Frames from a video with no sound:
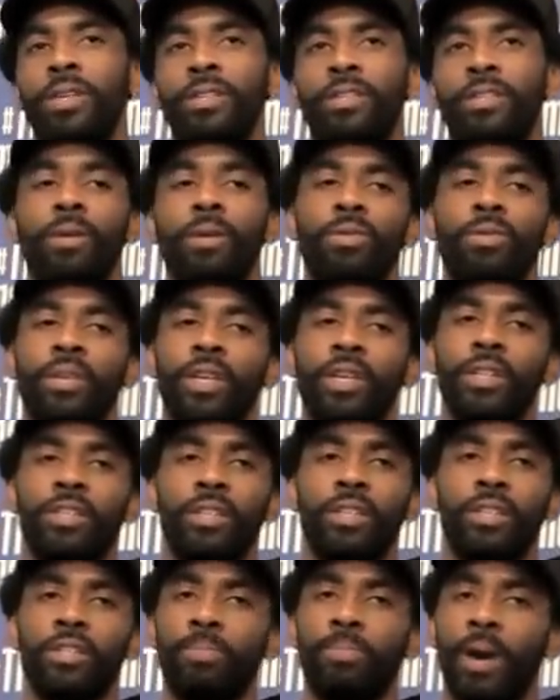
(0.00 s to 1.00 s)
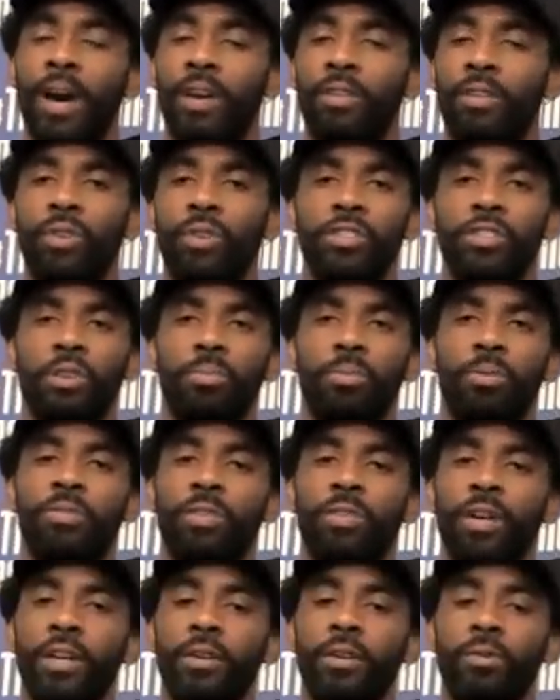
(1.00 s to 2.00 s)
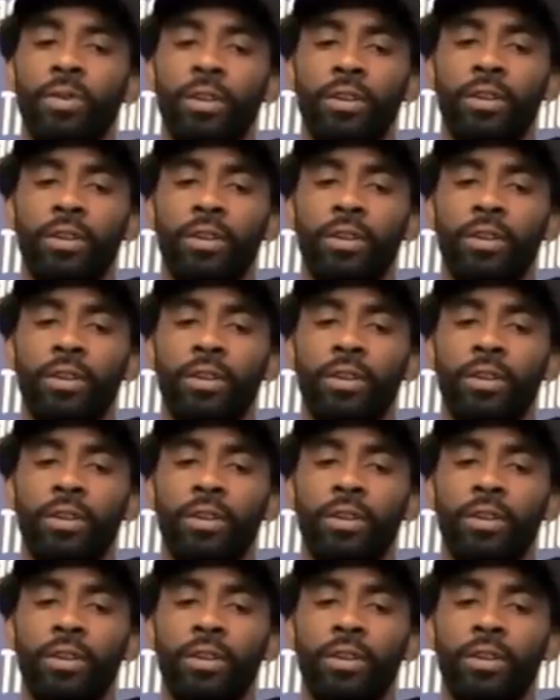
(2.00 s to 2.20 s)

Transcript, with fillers: He's able to get to his spot and raise up over anyone.